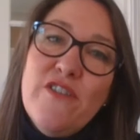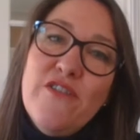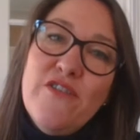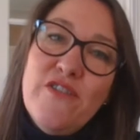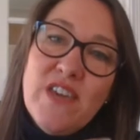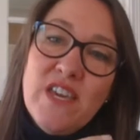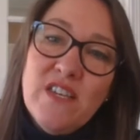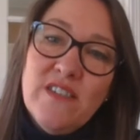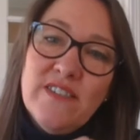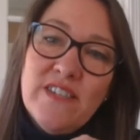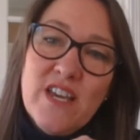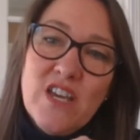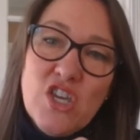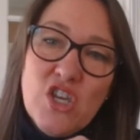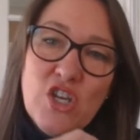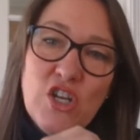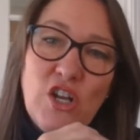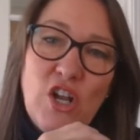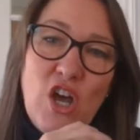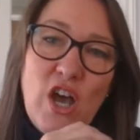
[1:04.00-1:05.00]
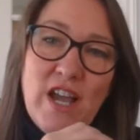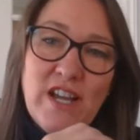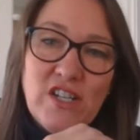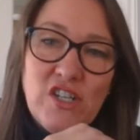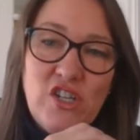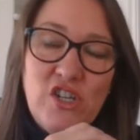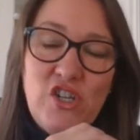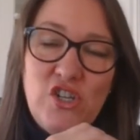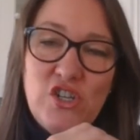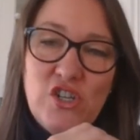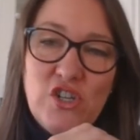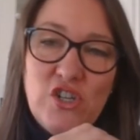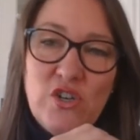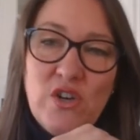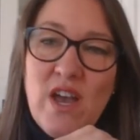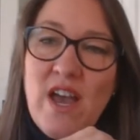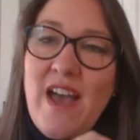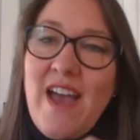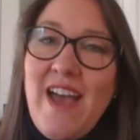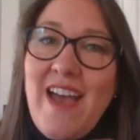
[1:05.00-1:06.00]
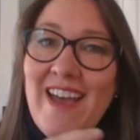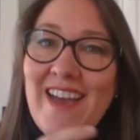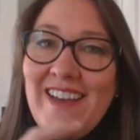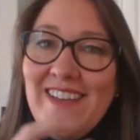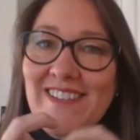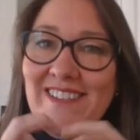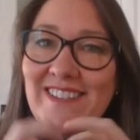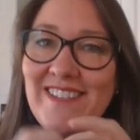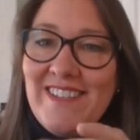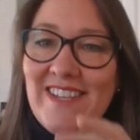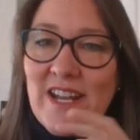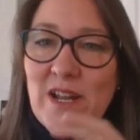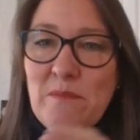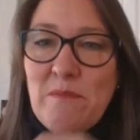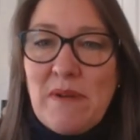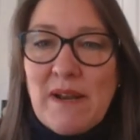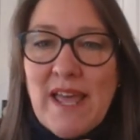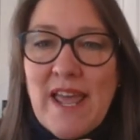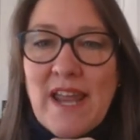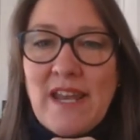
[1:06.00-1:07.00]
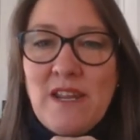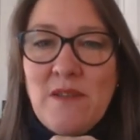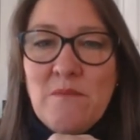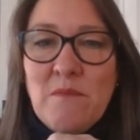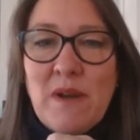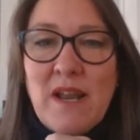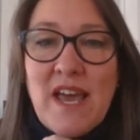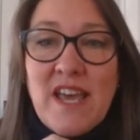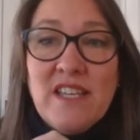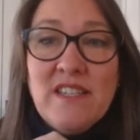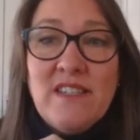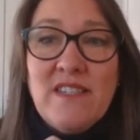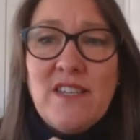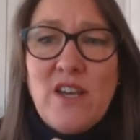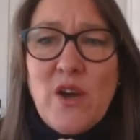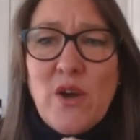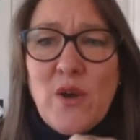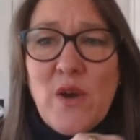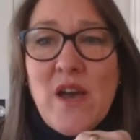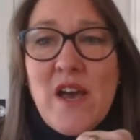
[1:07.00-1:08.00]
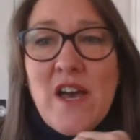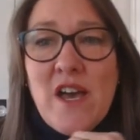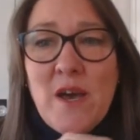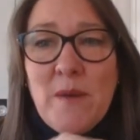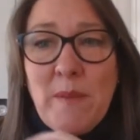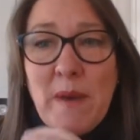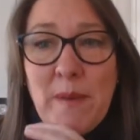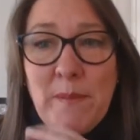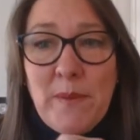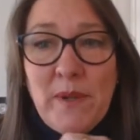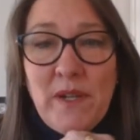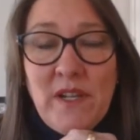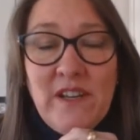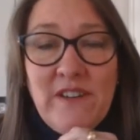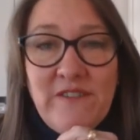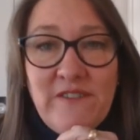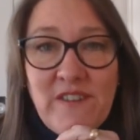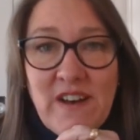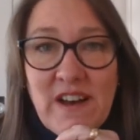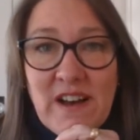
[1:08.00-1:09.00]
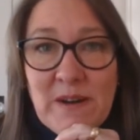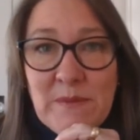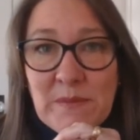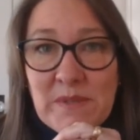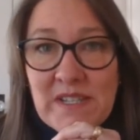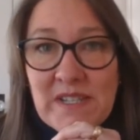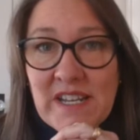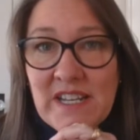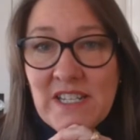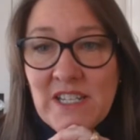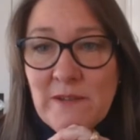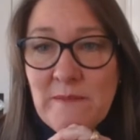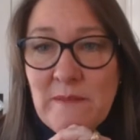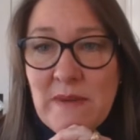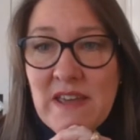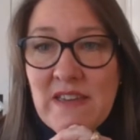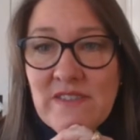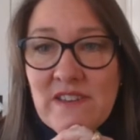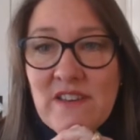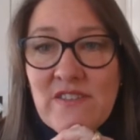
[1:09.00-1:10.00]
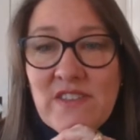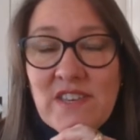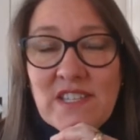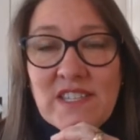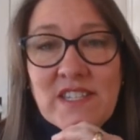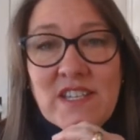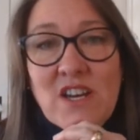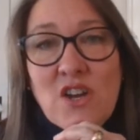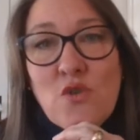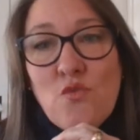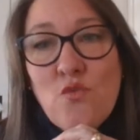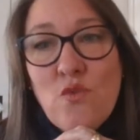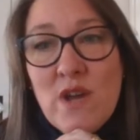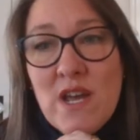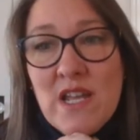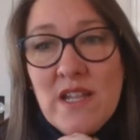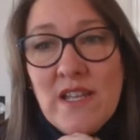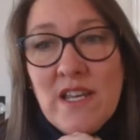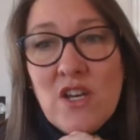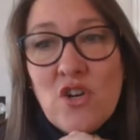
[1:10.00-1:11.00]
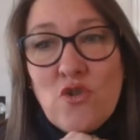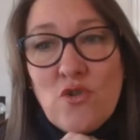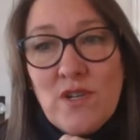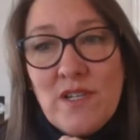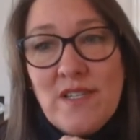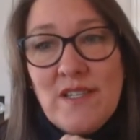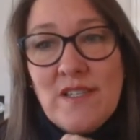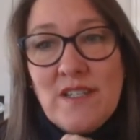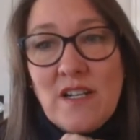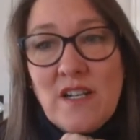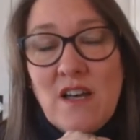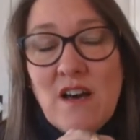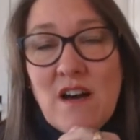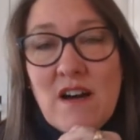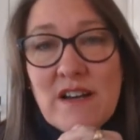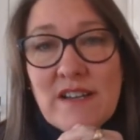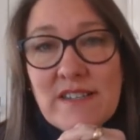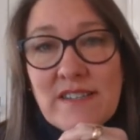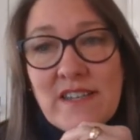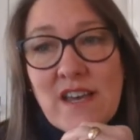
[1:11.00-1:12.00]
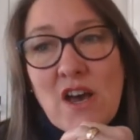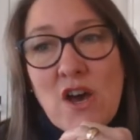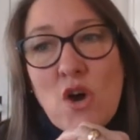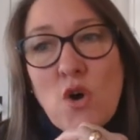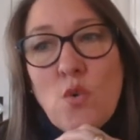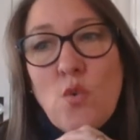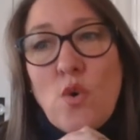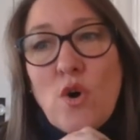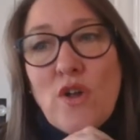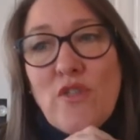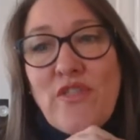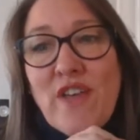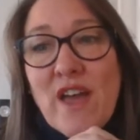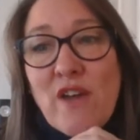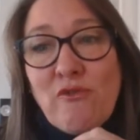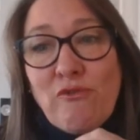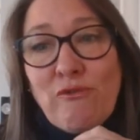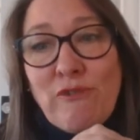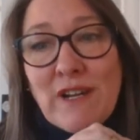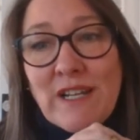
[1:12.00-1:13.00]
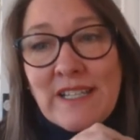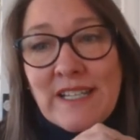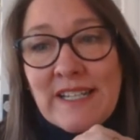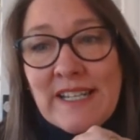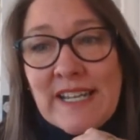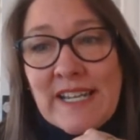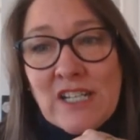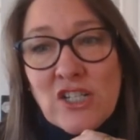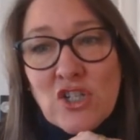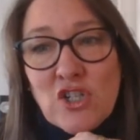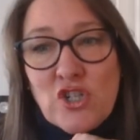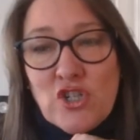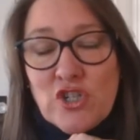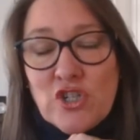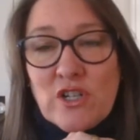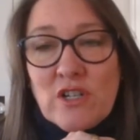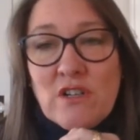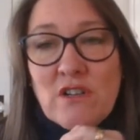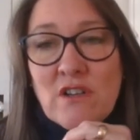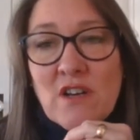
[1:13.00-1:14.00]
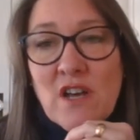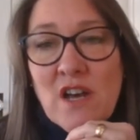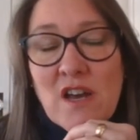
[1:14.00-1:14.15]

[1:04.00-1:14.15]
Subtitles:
the things that you'd like to do and set a plan in place. So people have said to me that this can really crystallize what they really need to do